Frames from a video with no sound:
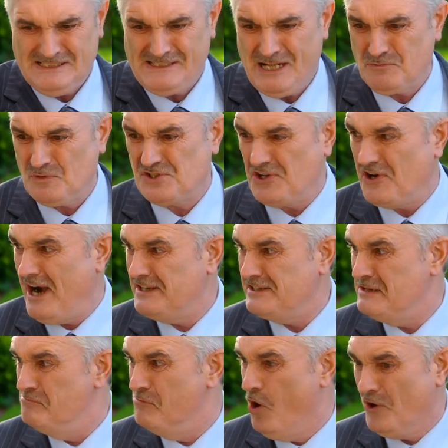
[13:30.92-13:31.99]
That was your Auntie
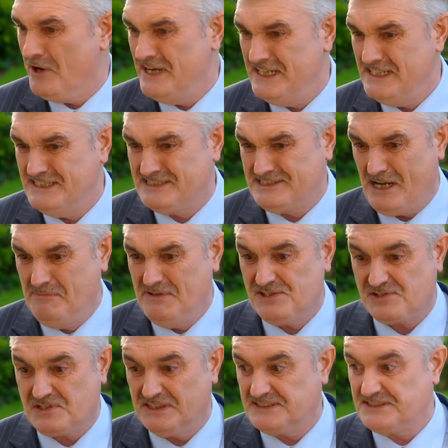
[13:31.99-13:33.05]
Maureen.
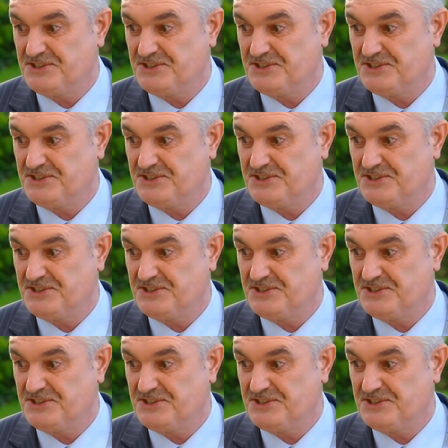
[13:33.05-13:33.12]
Tommy's got